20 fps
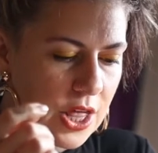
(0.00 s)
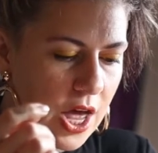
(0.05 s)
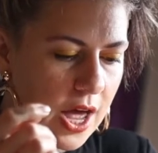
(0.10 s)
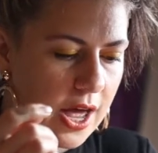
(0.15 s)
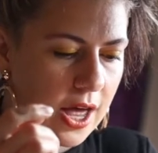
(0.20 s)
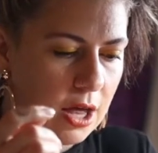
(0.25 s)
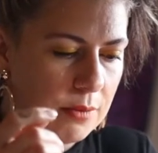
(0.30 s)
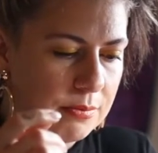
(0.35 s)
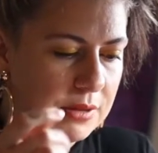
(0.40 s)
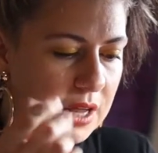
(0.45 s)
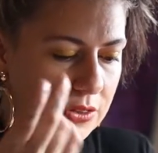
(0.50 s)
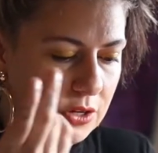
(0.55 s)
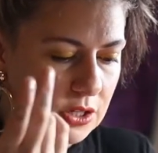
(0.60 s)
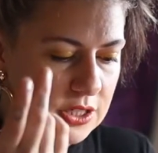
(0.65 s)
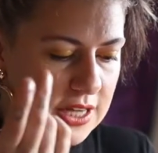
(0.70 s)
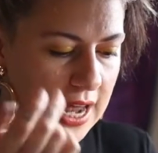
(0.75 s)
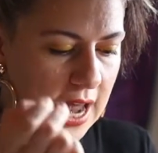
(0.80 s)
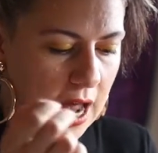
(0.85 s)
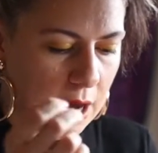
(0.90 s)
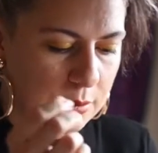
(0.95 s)
the other
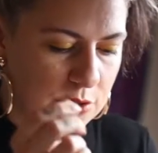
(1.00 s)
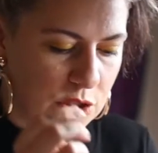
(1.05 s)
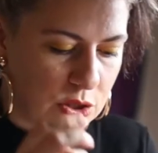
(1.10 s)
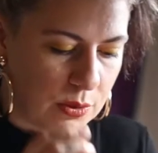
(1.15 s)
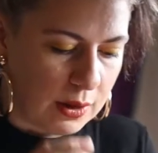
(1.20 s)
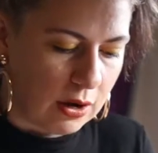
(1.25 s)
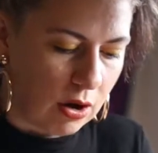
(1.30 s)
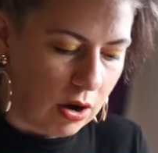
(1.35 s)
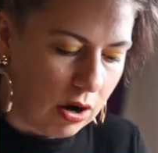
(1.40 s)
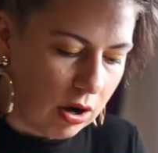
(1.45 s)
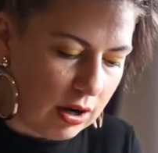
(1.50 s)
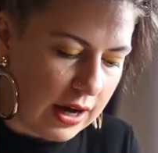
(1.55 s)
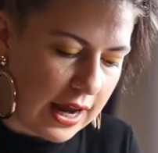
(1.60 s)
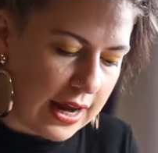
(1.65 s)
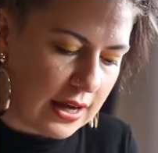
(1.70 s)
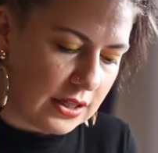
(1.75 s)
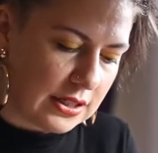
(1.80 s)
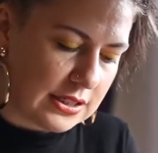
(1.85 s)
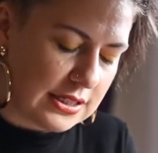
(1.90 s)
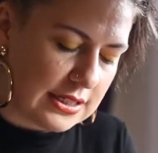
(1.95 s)
day I was doing her
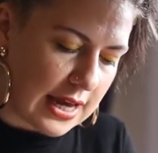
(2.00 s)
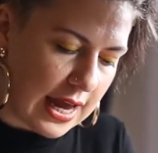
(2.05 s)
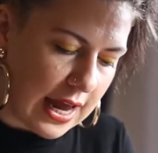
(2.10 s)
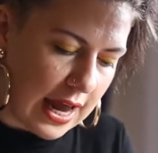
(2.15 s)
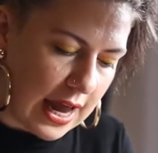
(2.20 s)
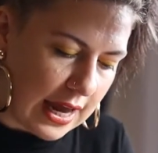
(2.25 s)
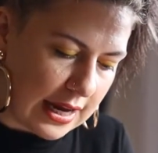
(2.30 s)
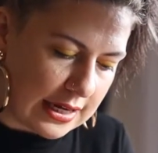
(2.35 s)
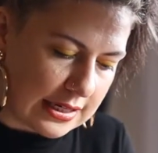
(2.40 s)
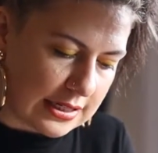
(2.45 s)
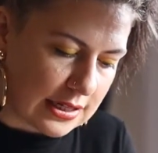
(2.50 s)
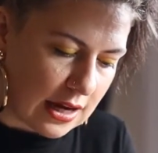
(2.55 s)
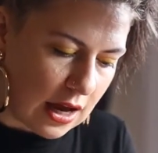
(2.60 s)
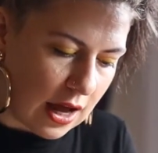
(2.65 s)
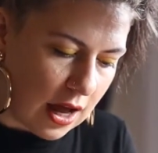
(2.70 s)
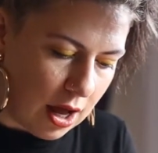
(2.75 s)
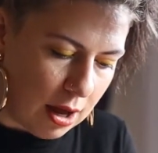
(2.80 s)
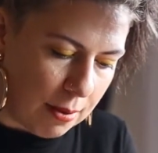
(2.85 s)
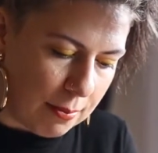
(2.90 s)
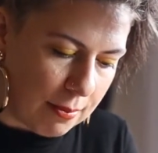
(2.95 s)
nails, and
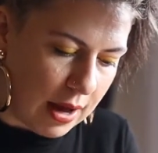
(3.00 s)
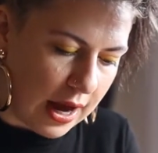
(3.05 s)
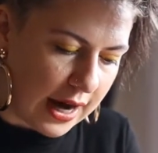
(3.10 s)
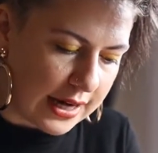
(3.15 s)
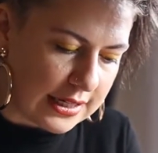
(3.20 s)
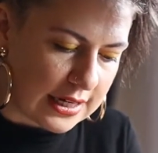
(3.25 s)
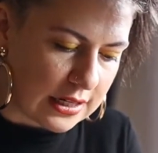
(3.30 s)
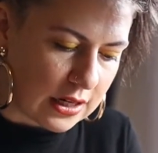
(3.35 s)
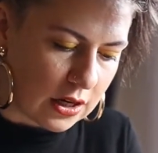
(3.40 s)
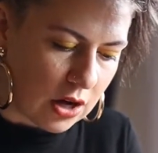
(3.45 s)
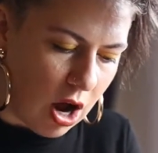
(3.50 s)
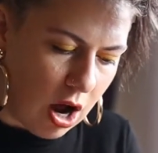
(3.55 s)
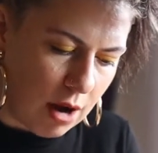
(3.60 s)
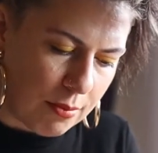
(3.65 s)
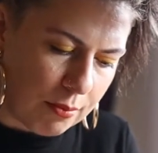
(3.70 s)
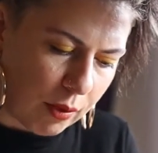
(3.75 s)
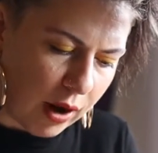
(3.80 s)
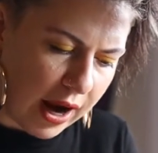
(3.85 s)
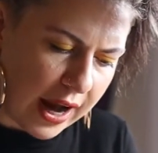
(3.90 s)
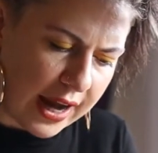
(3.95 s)
I did an
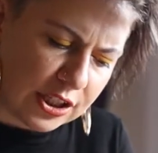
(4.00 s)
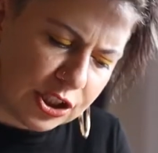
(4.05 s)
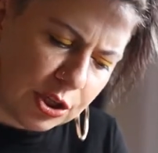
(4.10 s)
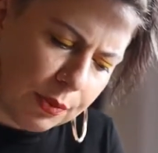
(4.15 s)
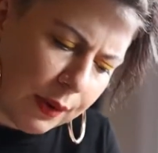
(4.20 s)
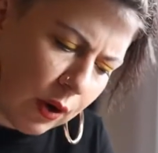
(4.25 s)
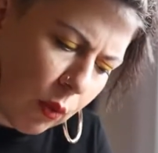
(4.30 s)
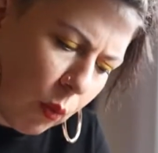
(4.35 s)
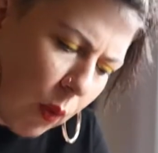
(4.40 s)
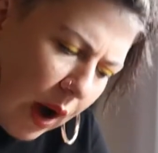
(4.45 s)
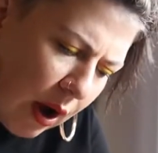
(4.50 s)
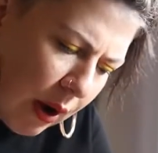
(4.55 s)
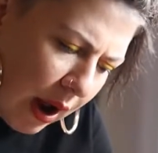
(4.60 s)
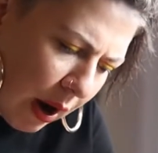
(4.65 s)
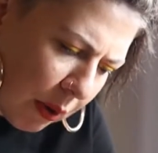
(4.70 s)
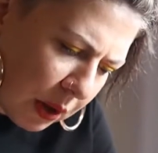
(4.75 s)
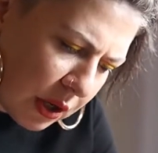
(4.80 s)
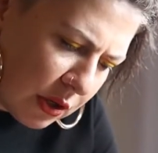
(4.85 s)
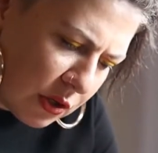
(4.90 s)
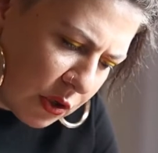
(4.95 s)
ombre, and she went, "Wow, how
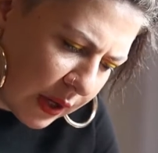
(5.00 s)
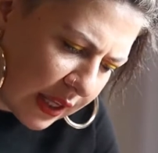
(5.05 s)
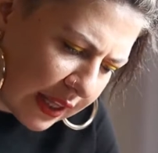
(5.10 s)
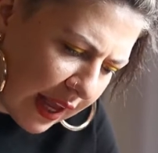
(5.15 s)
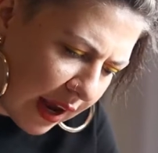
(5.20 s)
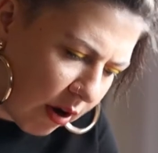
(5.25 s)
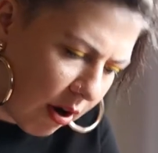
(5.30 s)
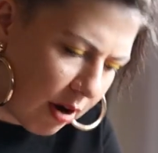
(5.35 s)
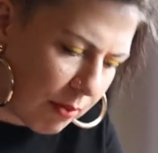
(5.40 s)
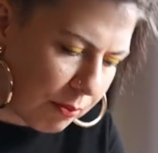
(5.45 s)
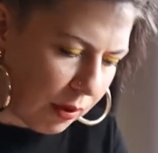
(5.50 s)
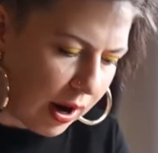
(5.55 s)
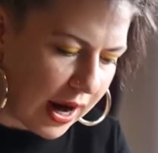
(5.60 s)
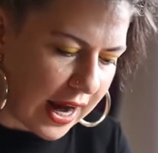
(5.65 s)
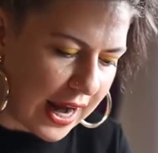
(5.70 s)
are you doing that ombre?"